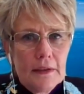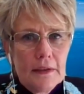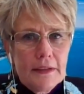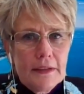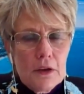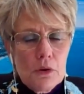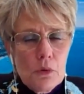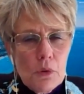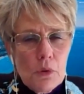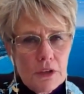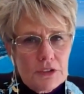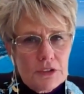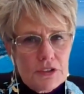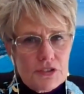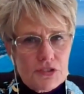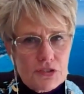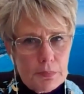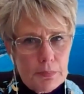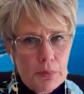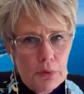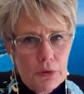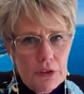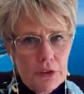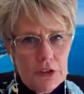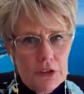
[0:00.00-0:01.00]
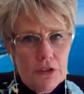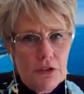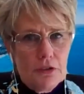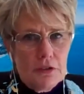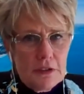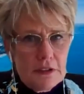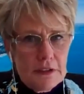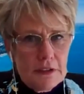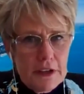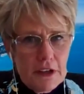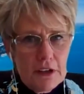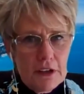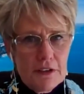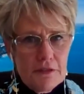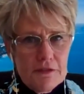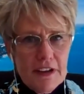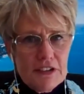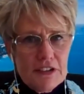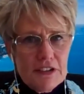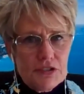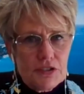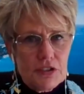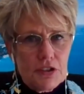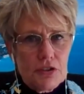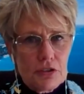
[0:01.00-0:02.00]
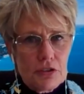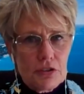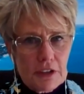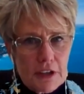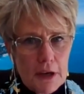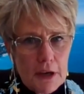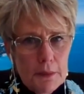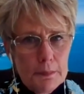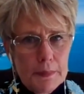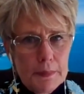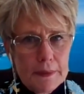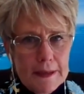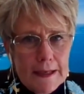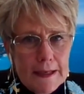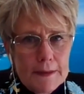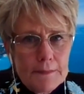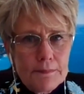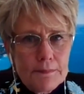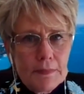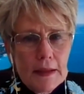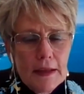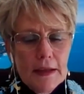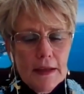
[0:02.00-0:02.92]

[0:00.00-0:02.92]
they'll want to support you and they'll invest in your company.